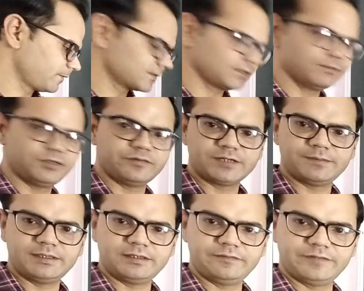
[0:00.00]
some
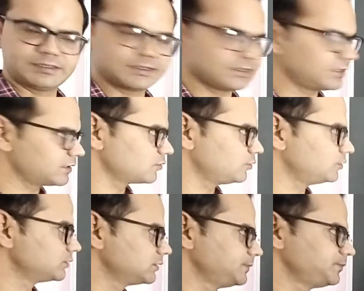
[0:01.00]
environmental factors also
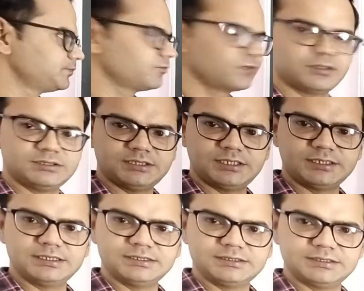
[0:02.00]
cause uh,
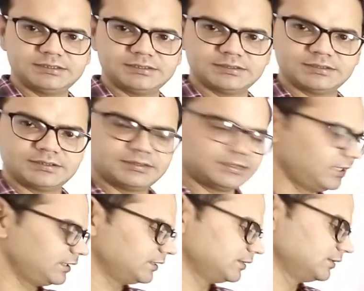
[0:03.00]
congenital disease,
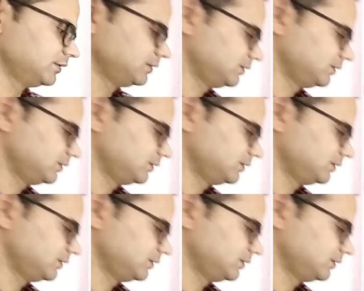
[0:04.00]
and uh,